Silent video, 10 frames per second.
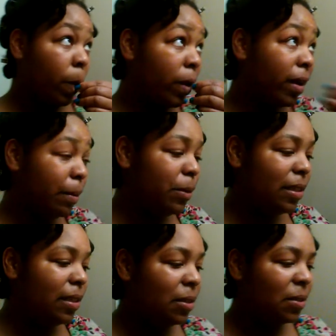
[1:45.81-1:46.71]
it could
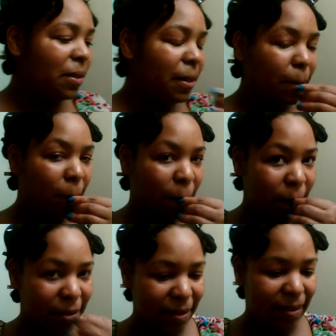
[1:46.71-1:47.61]
potentially,
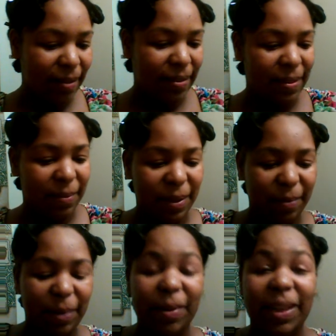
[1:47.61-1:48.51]
sorry, there's something
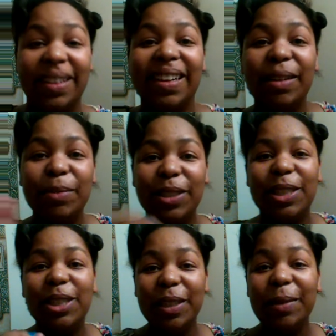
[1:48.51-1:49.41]
in my mouth,
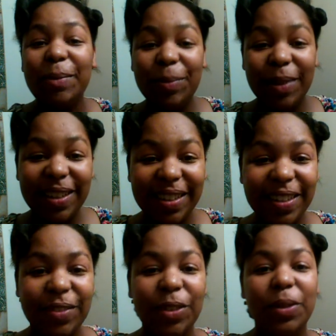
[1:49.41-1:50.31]
potentially be better
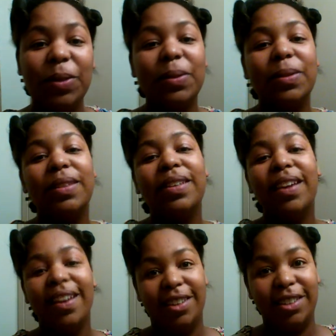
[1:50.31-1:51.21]
if you use
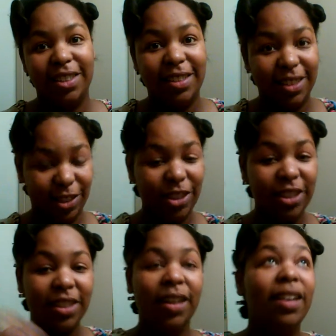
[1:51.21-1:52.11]
hair
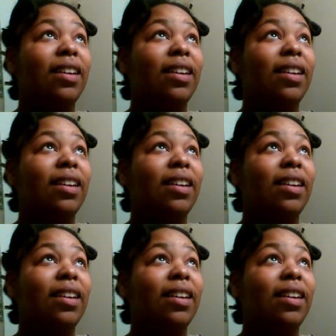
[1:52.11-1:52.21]
scissors.